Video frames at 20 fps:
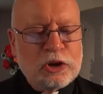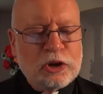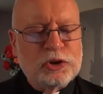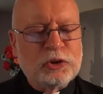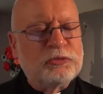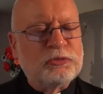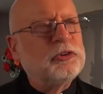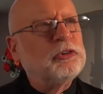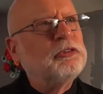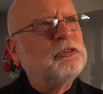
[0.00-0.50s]

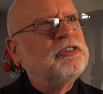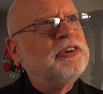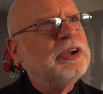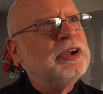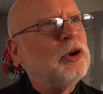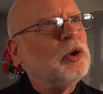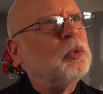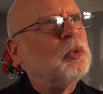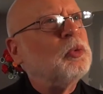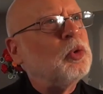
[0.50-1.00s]
to
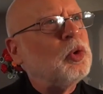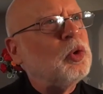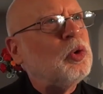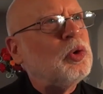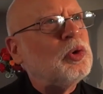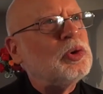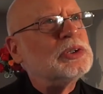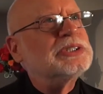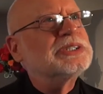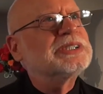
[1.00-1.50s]
fulfill
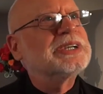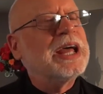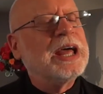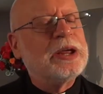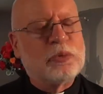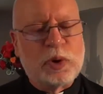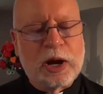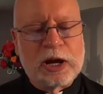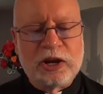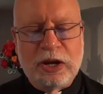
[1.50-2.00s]
rules
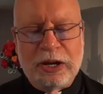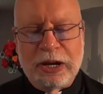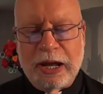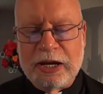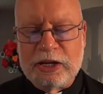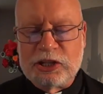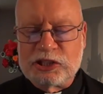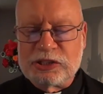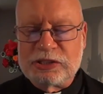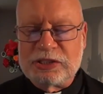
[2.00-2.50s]
and
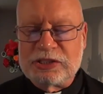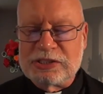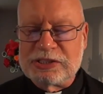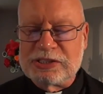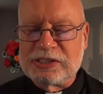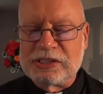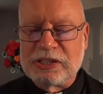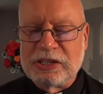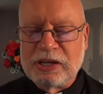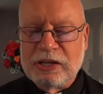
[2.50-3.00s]

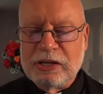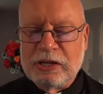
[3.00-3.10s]
regulations.